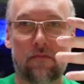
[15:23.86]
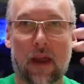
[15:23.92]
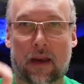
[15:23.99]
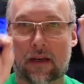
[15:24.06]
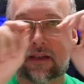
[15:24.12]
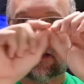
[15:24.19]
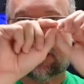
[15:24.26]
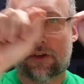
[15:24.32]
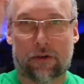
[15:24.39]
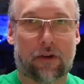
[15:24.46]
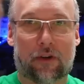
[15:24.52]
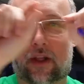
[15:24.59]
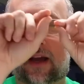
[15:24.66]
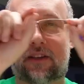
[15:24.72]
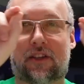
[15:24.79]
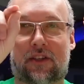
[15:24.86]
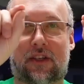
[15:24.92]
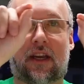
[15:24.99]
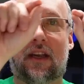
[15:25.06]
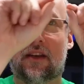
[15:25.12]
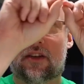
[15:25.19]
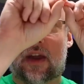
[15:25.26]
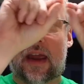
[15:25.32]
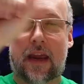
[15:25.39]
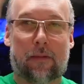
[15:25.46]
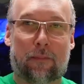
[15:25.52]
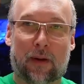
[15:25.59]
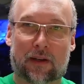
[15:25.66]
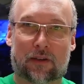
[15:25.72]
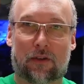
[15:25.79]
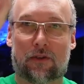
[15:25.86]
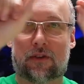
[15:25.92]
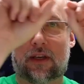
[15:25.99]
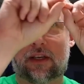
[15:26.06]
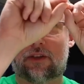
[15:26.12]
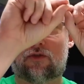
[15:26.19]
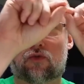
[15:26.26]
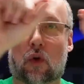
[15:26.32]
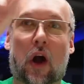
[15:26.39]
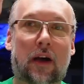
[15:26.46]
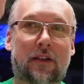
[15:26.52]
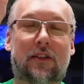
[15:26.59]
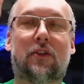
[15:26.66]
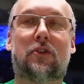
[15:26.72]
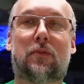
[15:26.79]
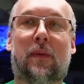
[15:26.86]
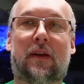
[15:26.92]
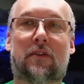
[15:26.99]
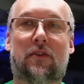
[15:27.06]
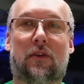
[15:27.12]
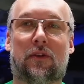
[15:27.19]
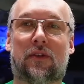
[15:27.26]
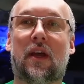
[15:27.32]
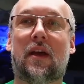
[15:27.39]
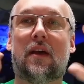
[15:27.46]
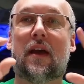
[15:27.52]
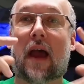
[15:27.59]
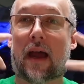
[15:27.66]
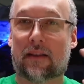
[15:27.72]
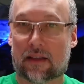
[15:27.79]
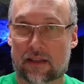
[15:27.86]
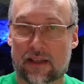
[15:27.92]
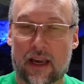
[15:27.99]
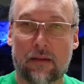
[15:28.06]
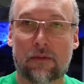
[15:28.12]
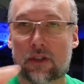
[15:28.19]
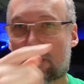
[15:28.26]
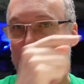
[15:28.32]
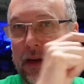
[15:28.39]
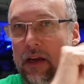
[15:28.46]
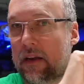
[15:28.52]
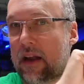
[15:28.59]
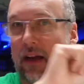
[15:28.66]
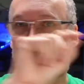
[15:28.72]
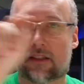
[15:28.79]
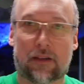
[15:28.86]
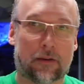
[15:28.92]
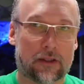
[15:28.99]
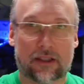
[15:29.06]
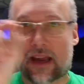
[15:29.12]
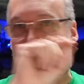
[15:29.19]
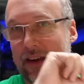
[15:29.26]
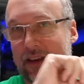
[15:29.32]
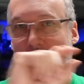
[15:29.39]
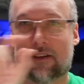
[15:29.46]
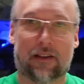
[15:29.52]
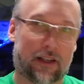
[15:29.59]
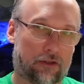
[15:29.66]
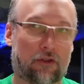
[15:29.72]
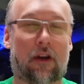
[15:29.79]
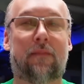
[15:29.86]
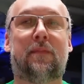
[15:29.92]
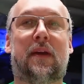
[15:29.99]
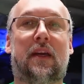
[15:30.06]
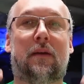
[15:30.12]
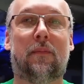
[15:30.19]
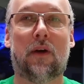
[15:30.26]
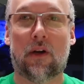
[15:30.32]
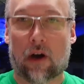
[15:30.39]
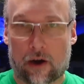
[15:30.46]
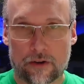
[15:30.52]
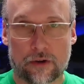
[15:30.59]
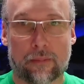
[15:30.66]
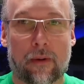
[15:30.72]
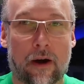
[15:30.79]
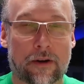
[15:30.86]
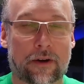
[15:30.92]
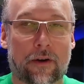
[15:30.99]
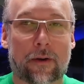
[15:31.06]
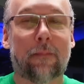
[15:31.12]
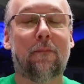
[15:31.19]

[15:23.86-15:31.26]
and it serializes it into 8 pixels, and it draws those pixels at the same speed as the scanning electron beam on your monitor.